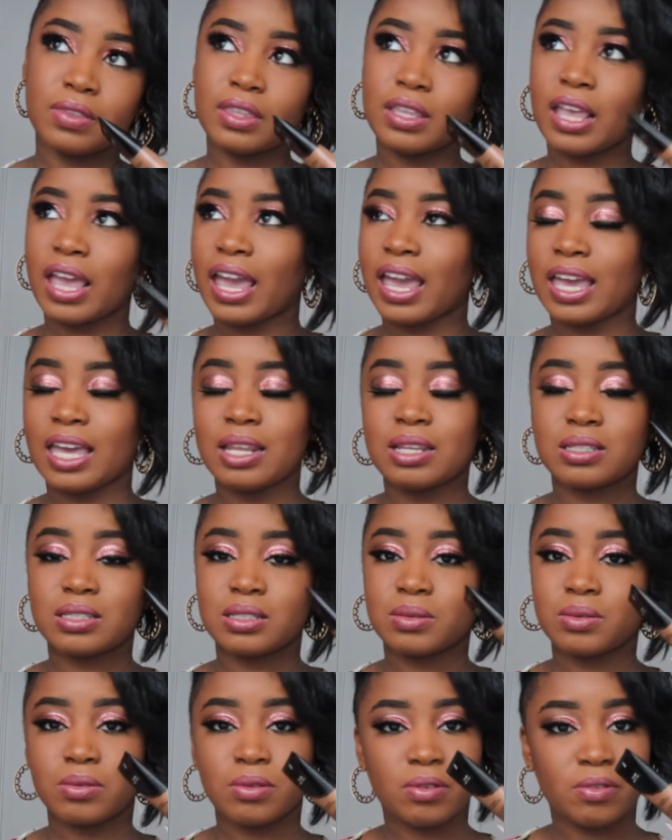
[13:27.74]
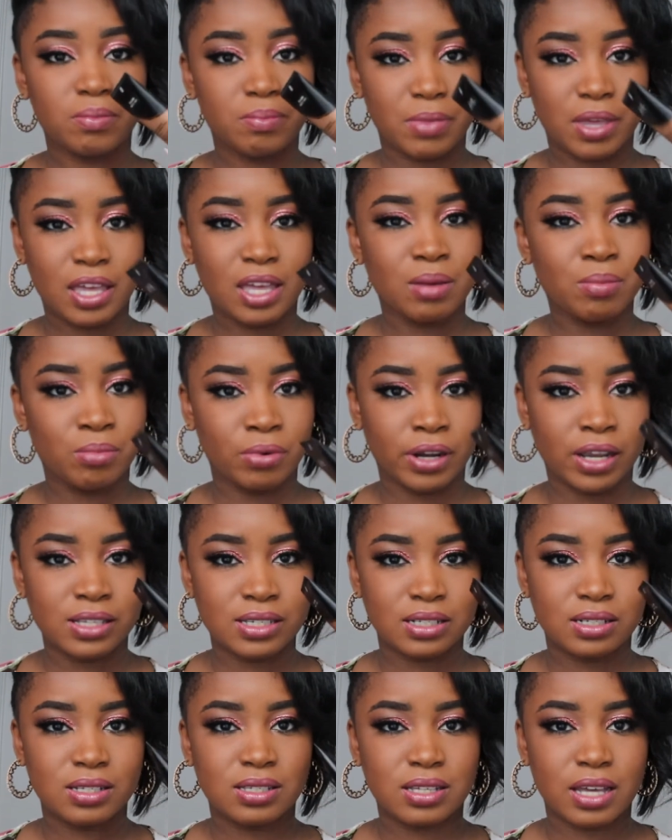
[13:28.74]
hate makeup brands
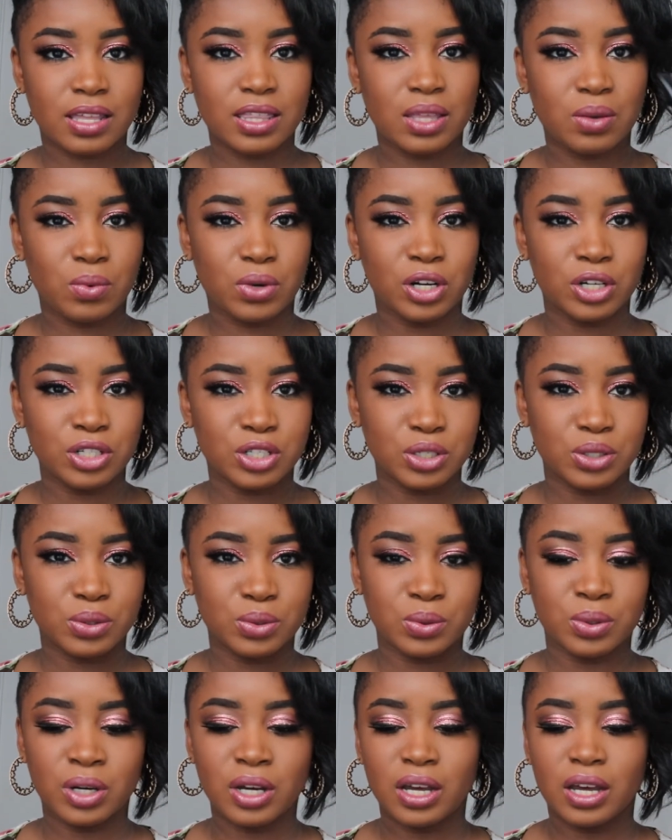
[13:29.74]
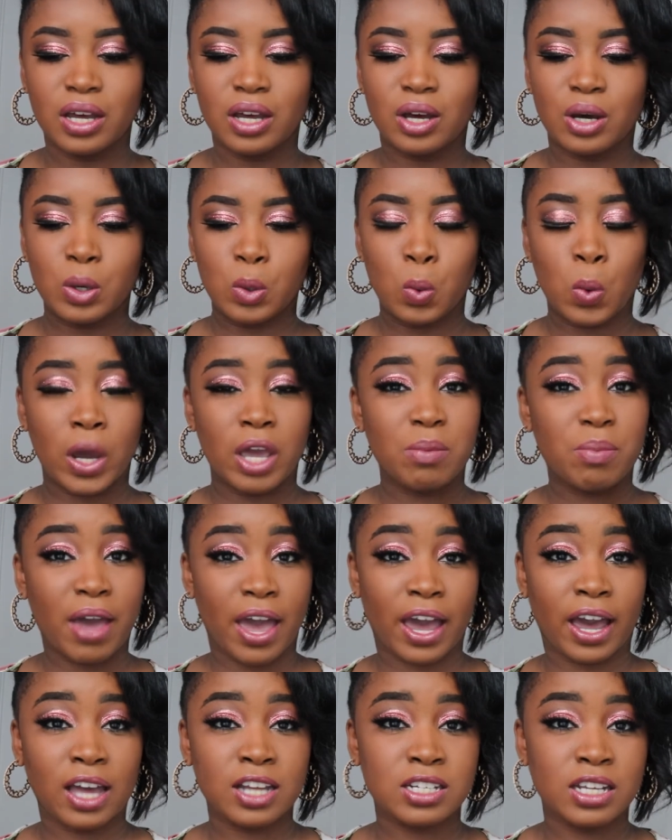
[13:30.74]
that decide they want to do white
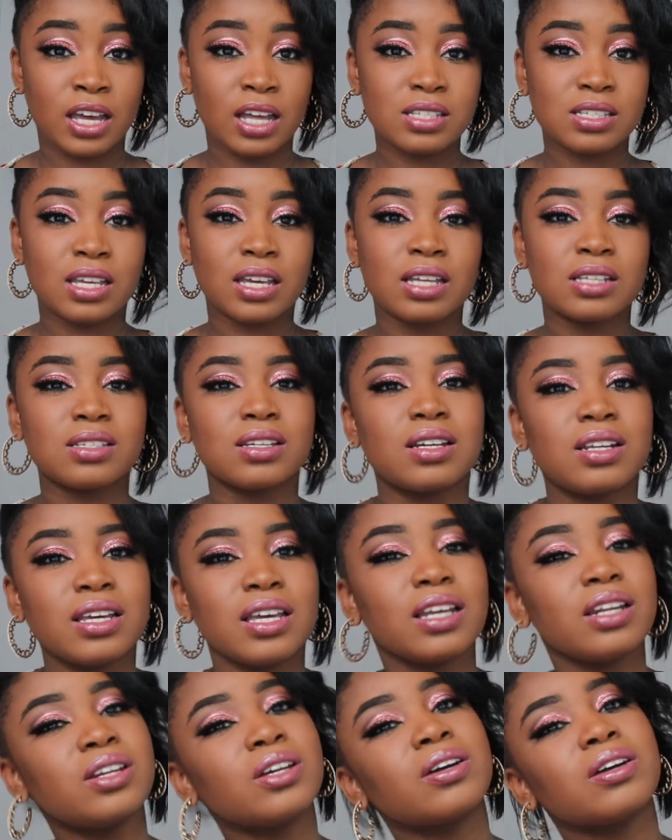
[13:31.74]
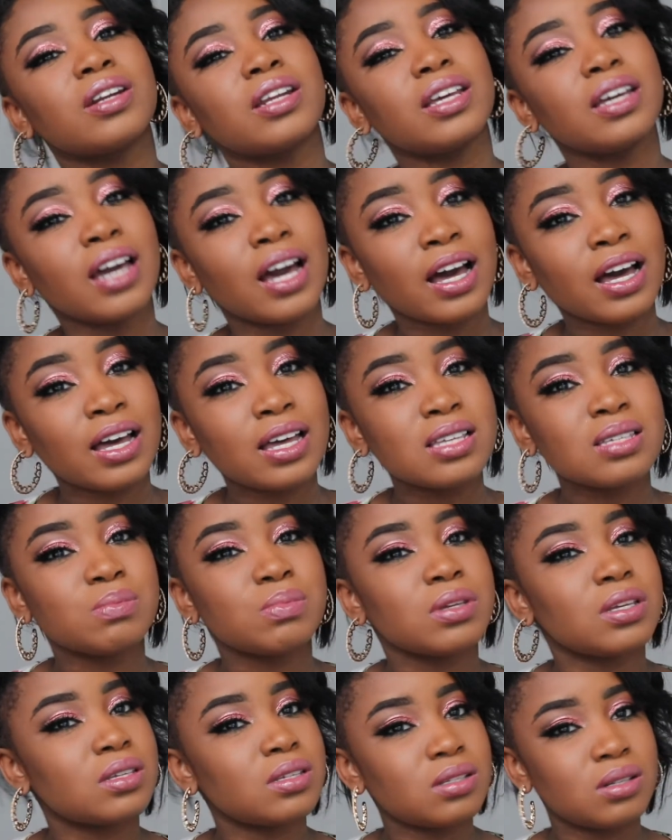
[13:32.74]
packaging. It's like, it's gonna get dirty, guys.
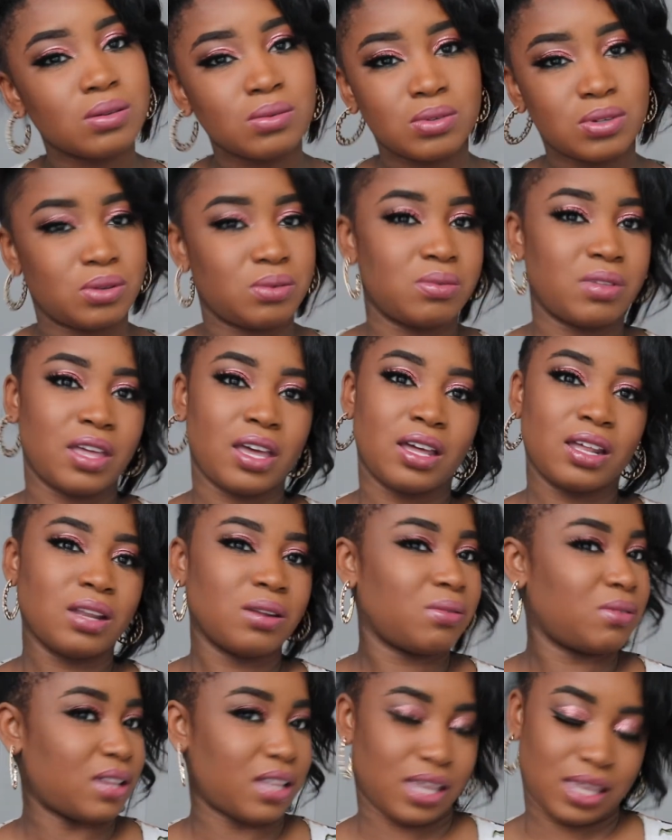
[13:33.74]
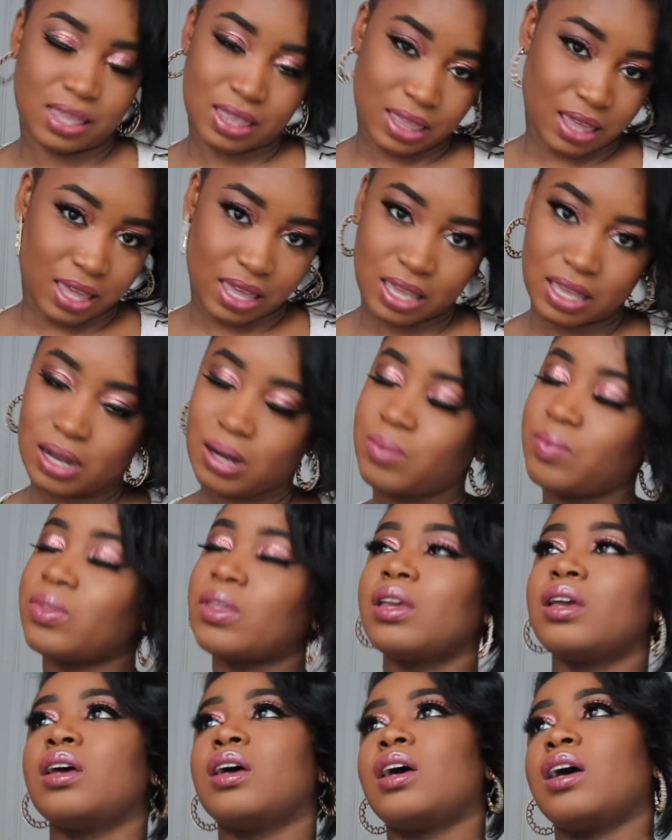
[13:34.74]
Please don't do that. I don't like that.
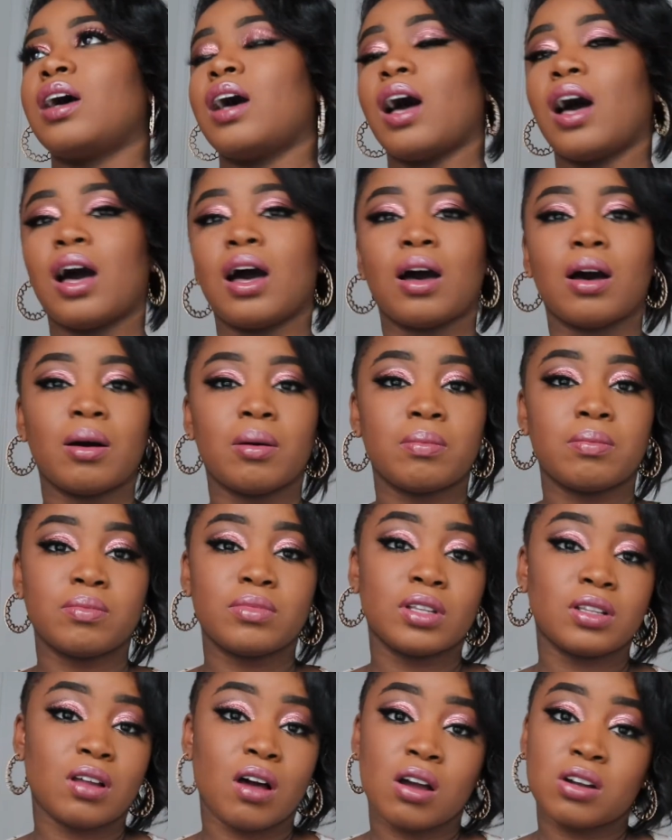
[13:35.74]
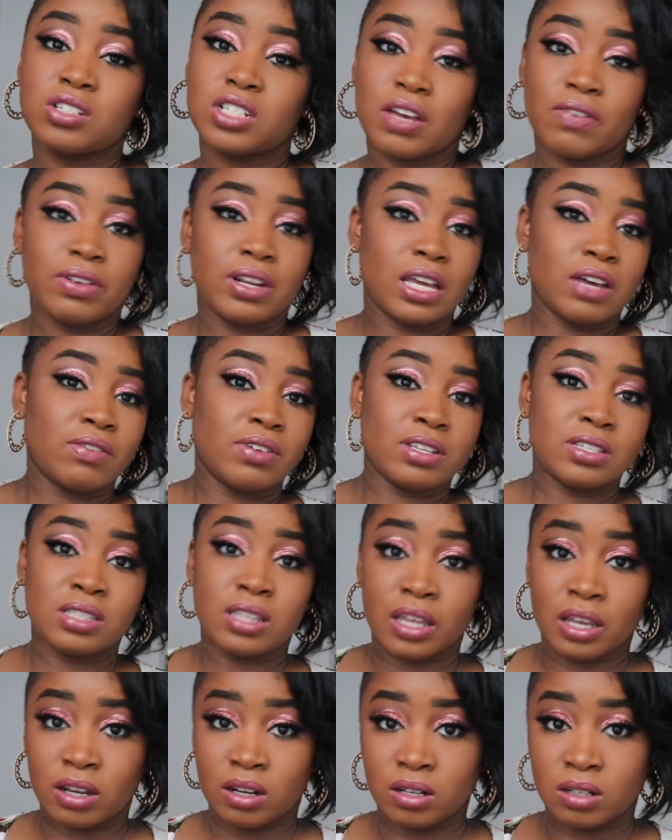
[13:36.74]
The longevity of it is
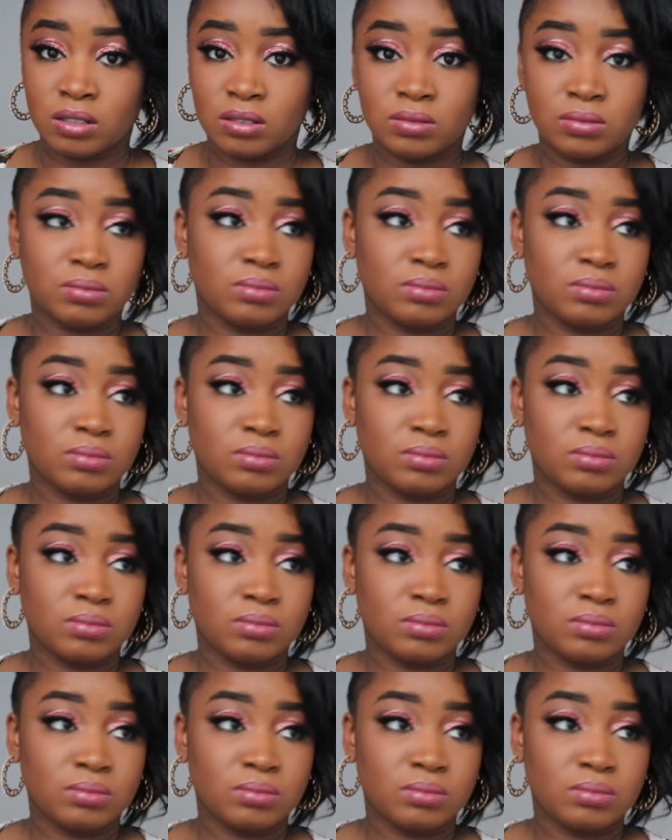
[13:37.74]
there.